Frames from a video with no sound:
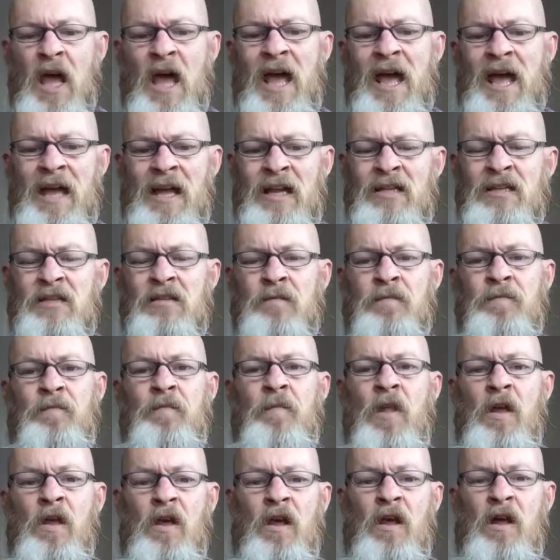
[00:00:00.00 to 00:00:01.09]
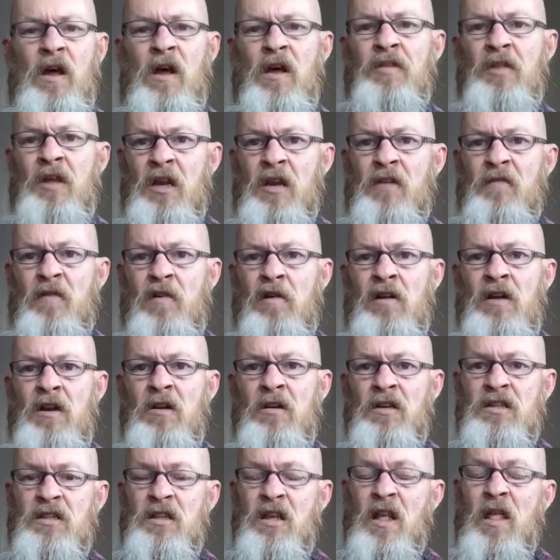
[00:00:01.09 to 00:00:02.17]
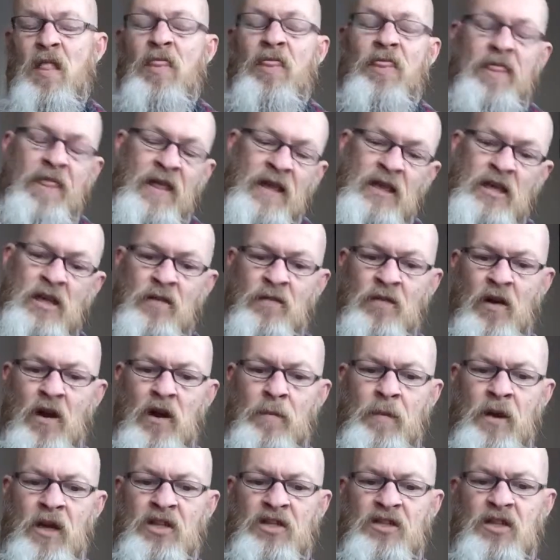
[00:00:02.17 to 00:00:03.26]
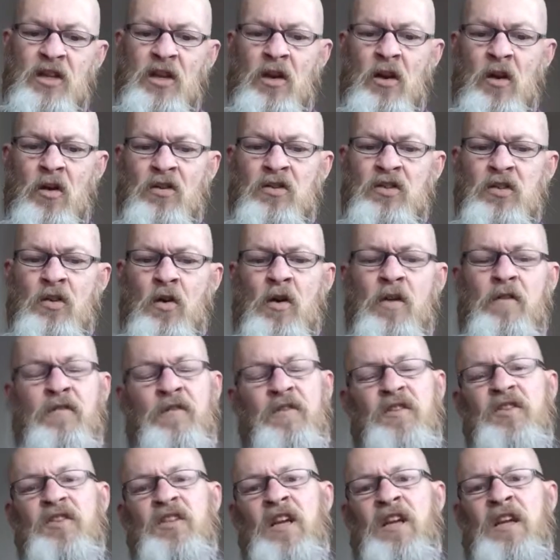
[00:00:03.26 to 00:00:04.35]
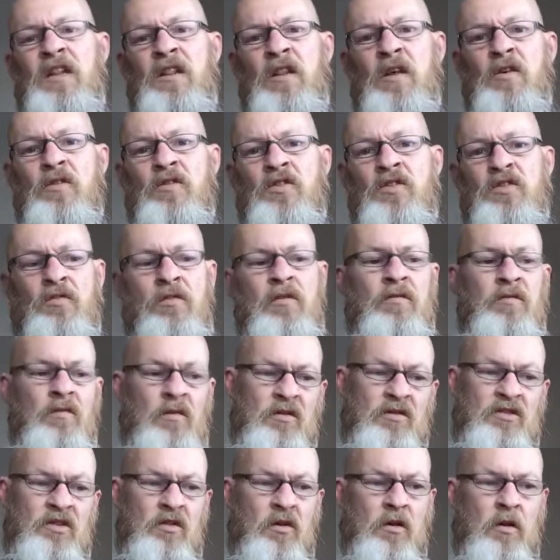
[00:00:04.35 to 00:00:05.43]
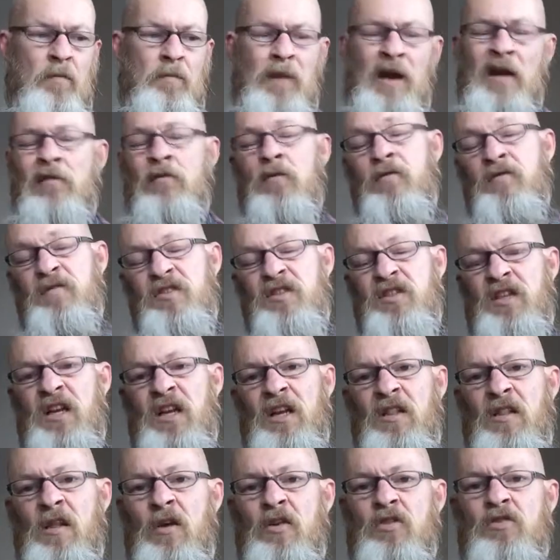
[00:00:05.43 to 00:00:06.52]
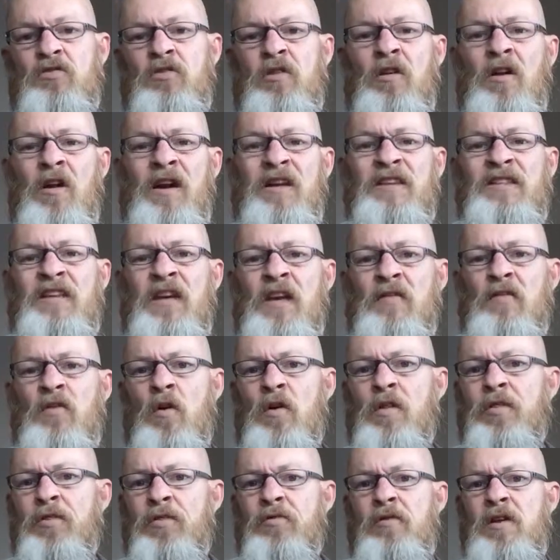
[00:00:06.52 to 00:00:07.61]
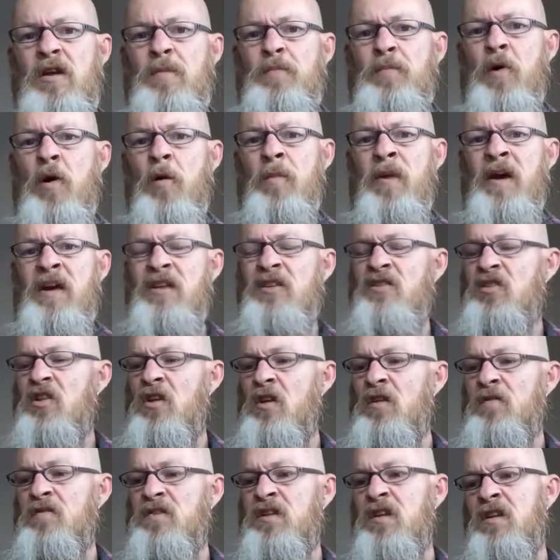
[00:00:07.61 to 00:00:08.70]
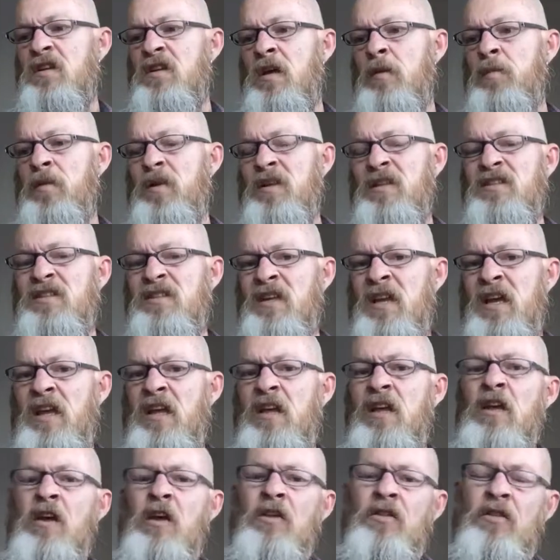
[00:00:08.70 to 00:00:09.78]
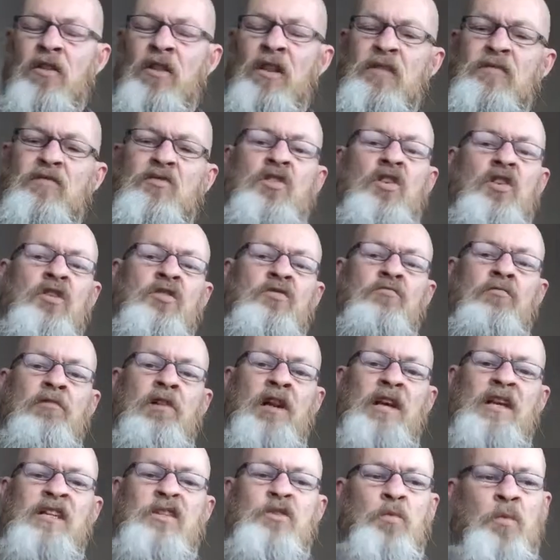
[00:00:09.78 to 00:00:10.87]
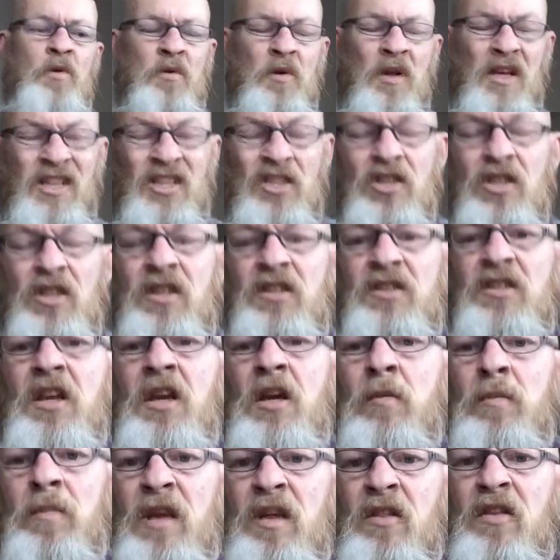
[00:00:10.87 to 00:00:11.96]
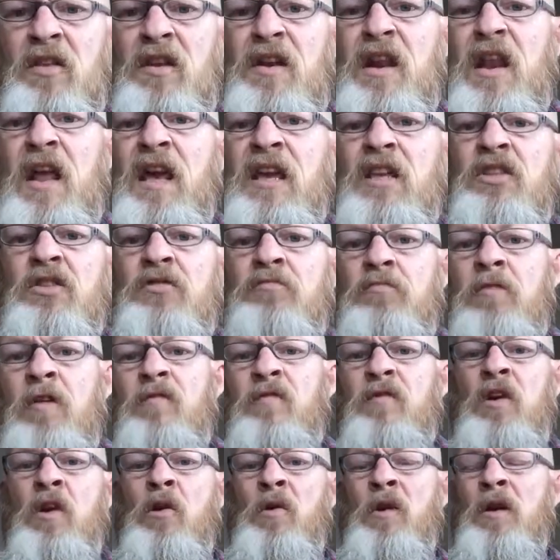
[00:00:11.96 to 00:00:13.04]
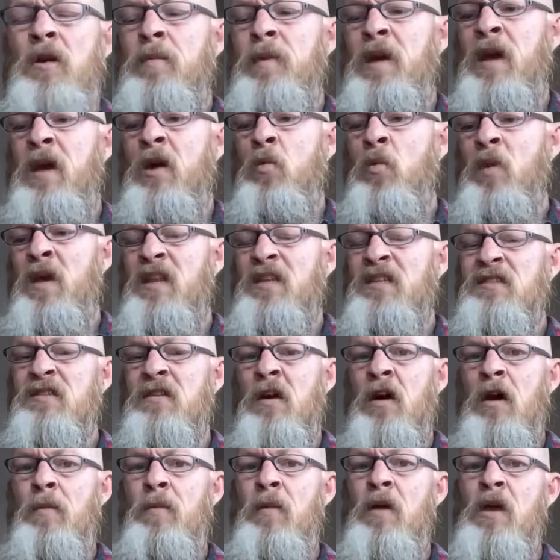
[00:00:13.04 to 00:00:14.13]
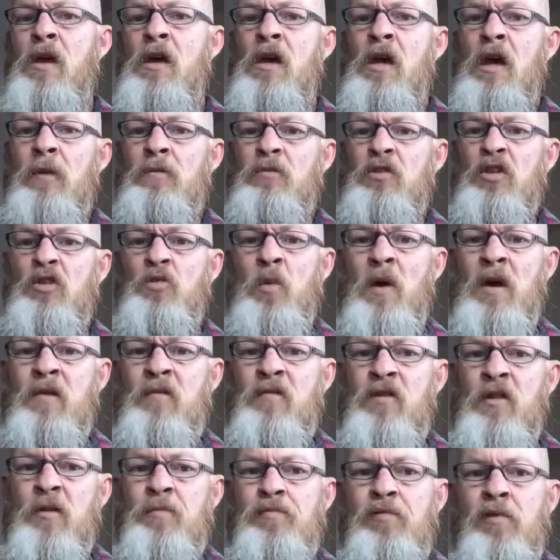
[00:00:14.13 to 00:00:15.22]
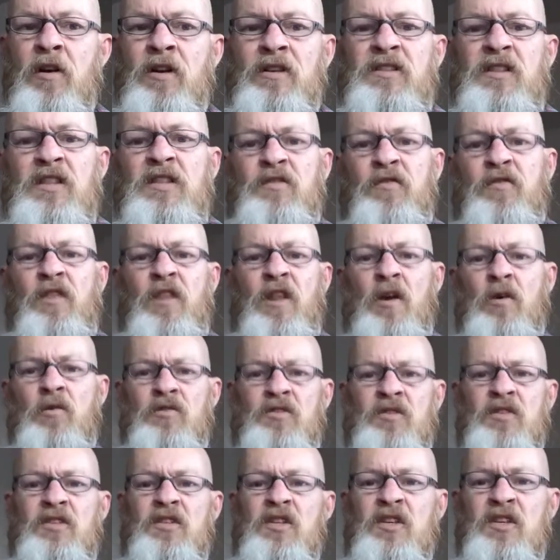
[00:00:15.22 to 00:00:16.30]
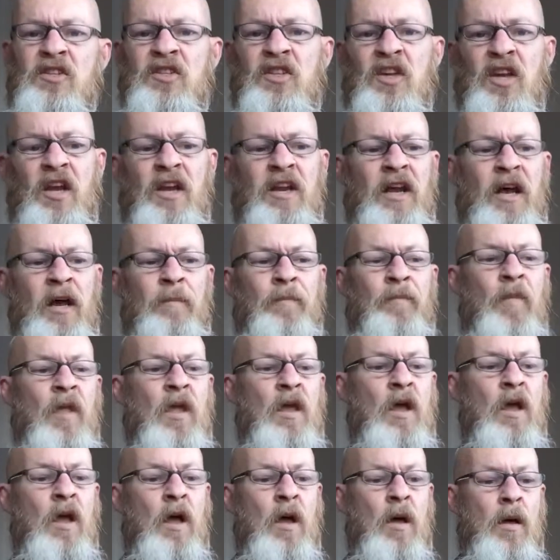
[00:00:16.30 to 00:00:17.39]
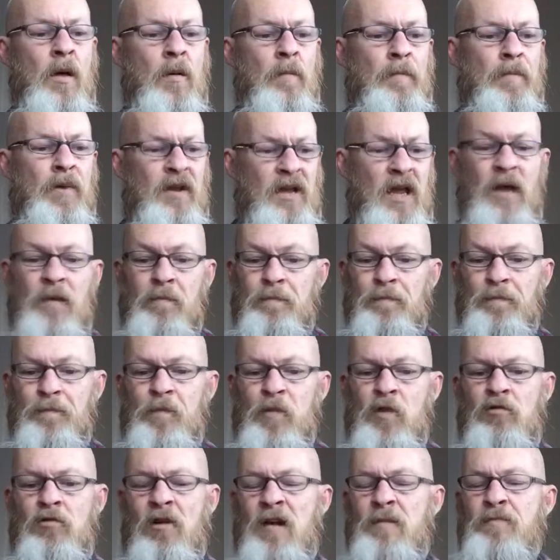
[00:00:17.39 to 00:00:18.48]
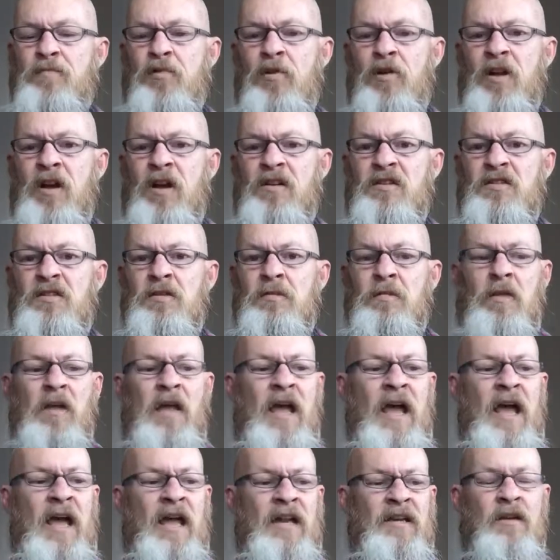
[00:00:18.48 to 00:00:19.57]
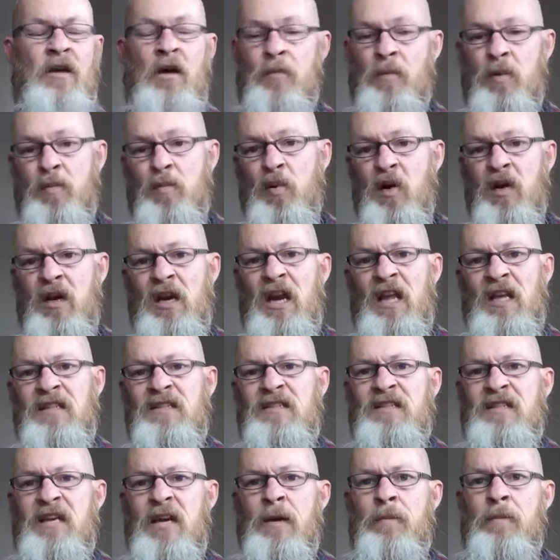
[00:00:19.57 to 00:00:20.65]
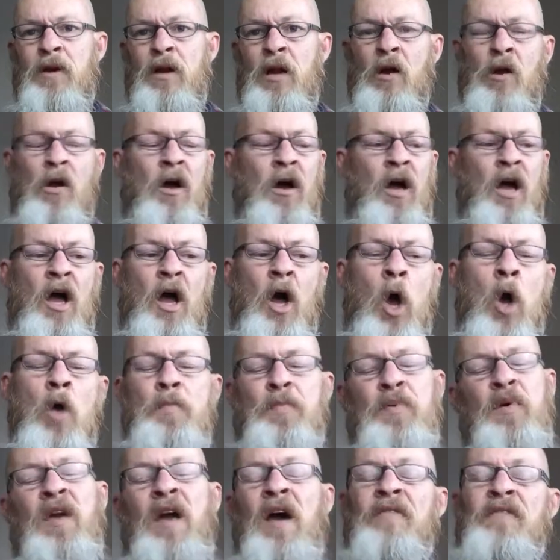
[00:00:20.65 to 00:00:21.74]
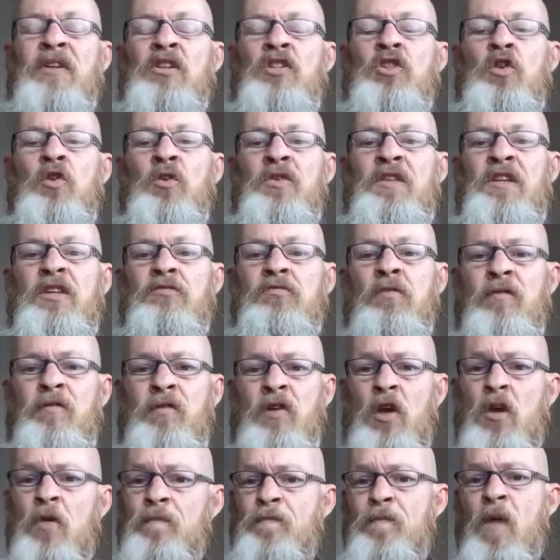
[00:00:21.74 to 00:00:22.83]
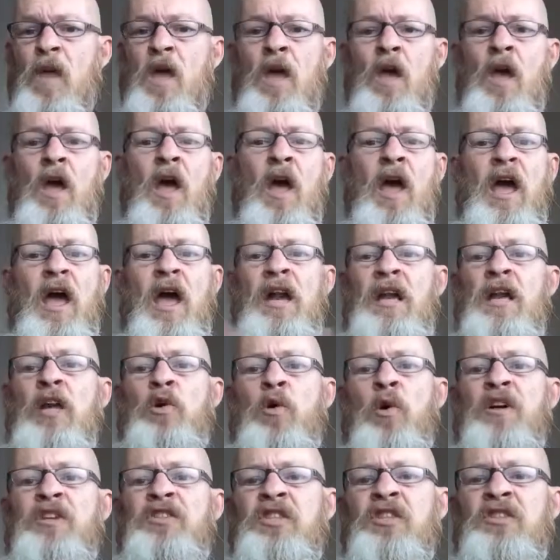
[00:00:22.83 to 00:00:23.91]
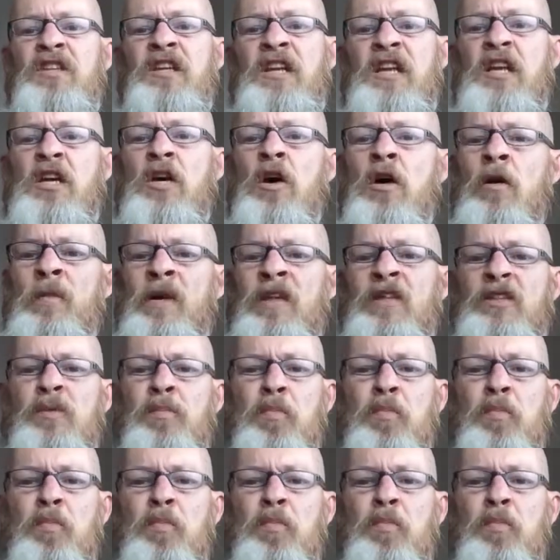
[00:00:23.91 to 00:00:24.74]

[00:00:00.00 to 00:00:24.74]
And I think they're very nice. And thank you very much to Lockstock for sending those through. Lockstock and Barrel for sending those through. Like I say, I've got three pomades that have turned up in a set that they've just released, which is going to be the next review in about a week's time. I'm just waiting for the prices for those to turn up. But yeah, Great products, and I'll be putting links down below. I hope you have enjoyed this review. Any questions, any comments,